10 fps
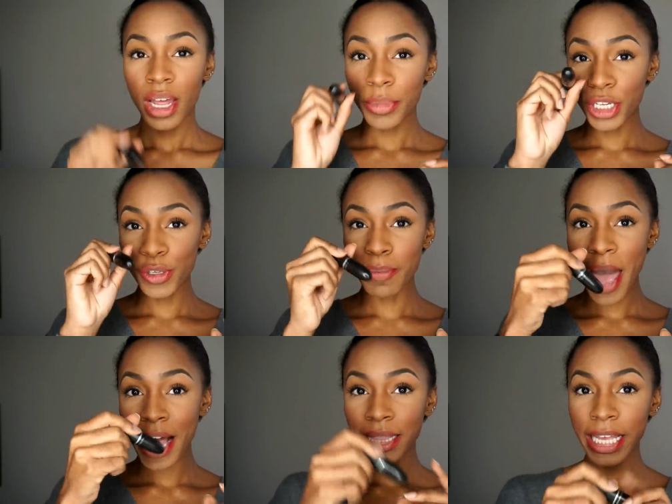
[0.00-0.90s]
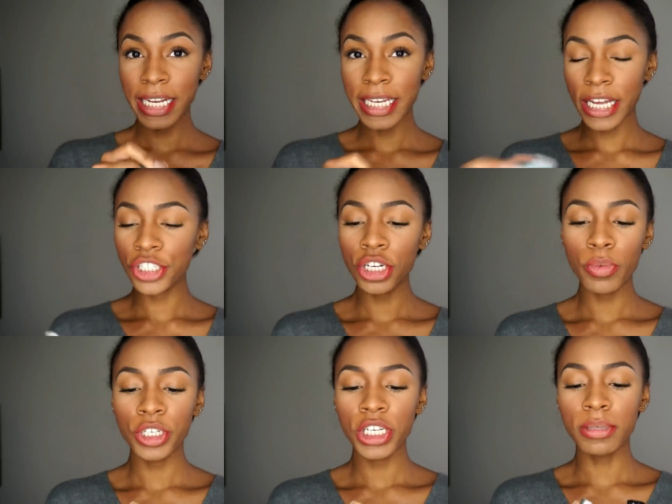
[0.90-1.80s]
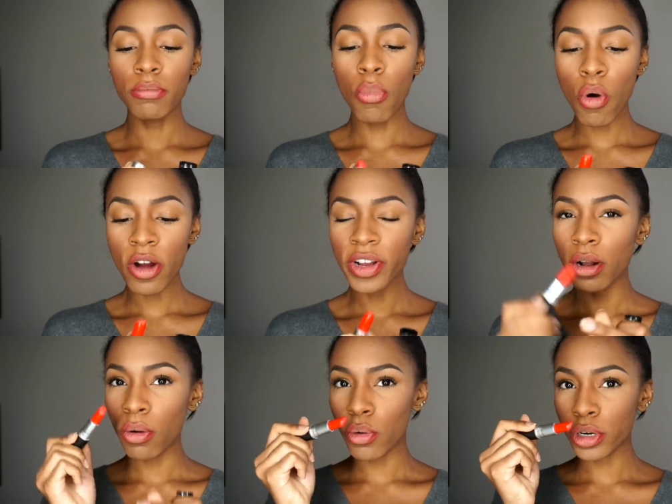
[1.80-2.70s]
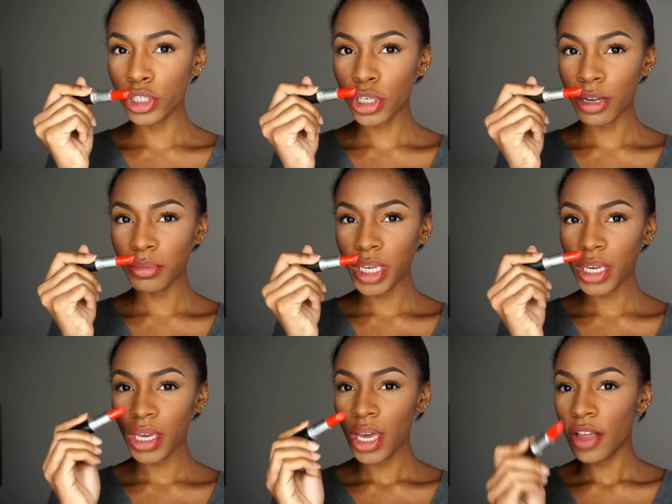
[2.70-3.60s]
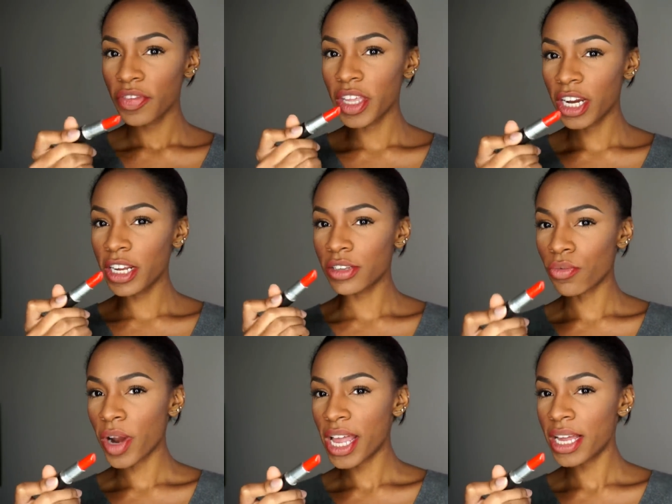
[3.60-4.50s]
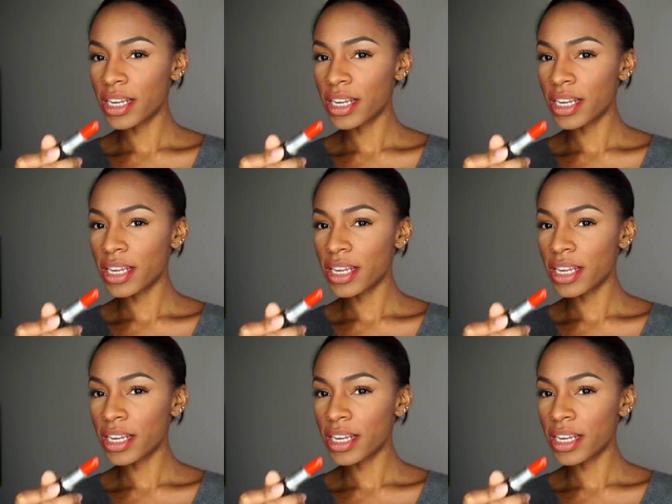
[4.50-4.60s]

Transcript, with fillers: I'm gonna use MAC Lady Danger, which is more of an orange on me than it is a red.